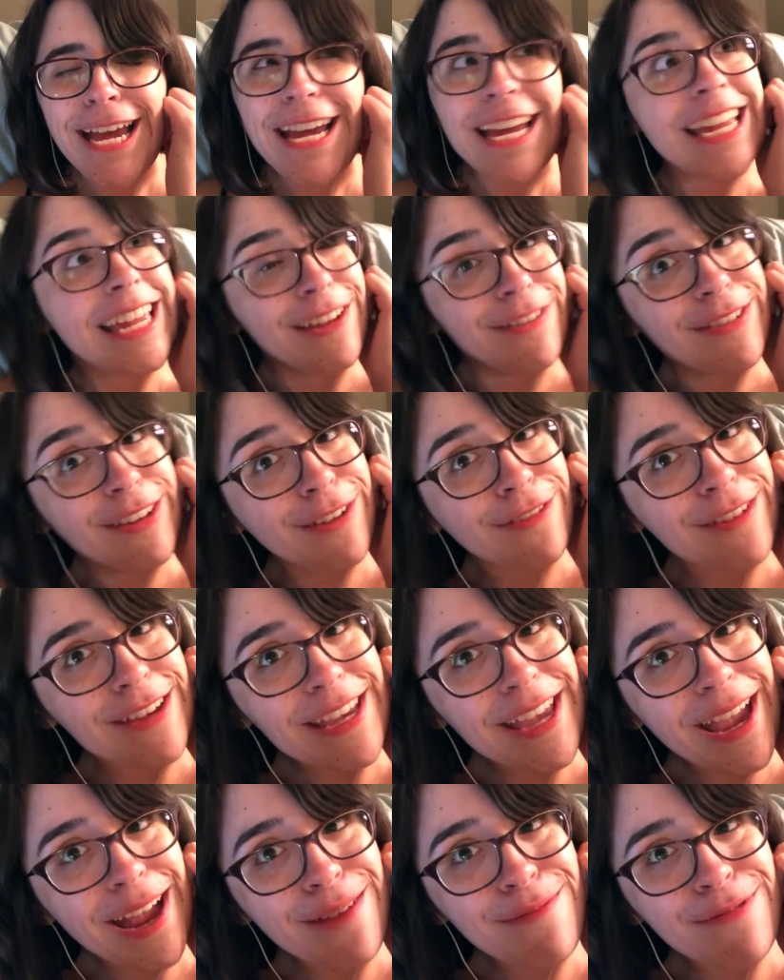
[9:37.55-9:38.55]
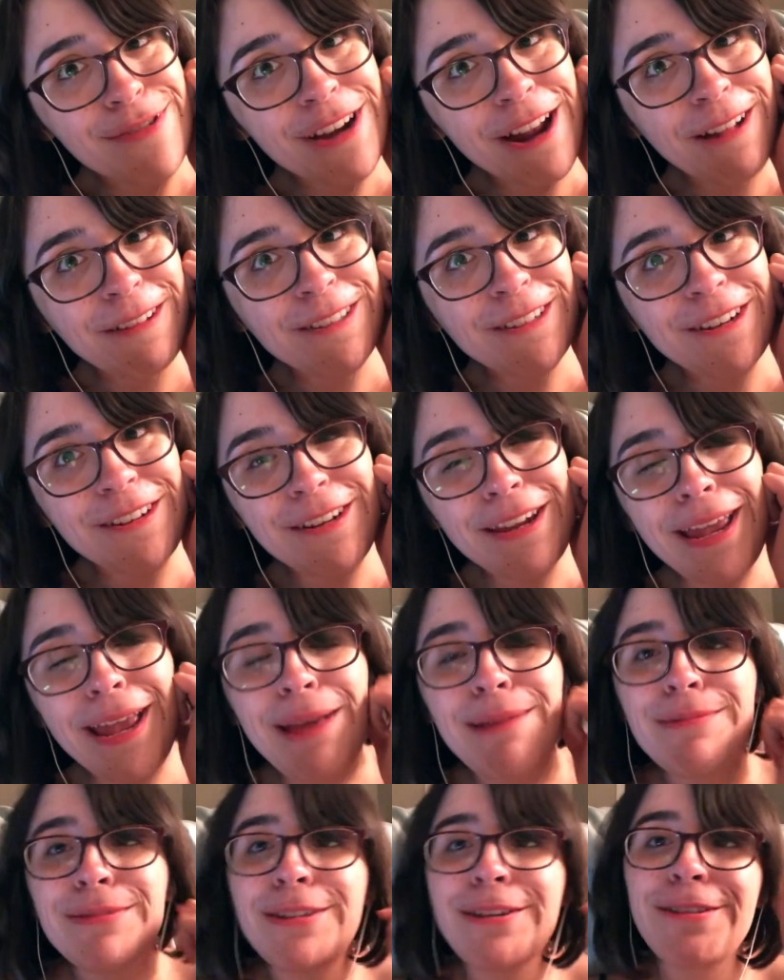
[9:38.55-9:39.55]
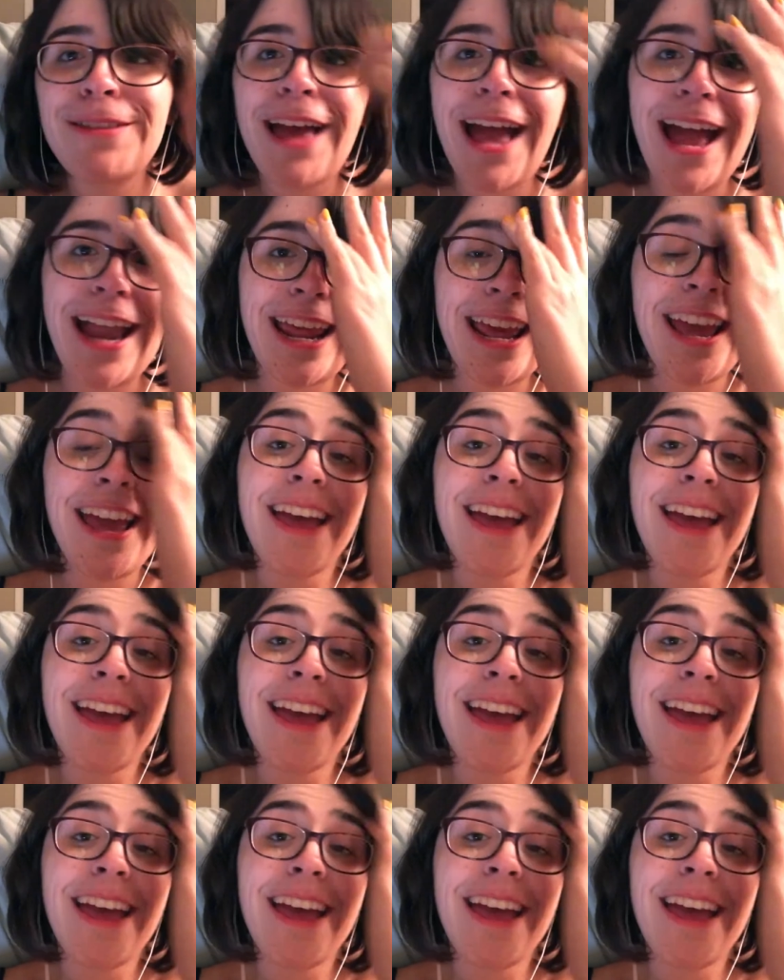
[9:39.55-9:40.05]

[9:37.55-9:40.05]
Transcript: even if he can't pronounce her name. So that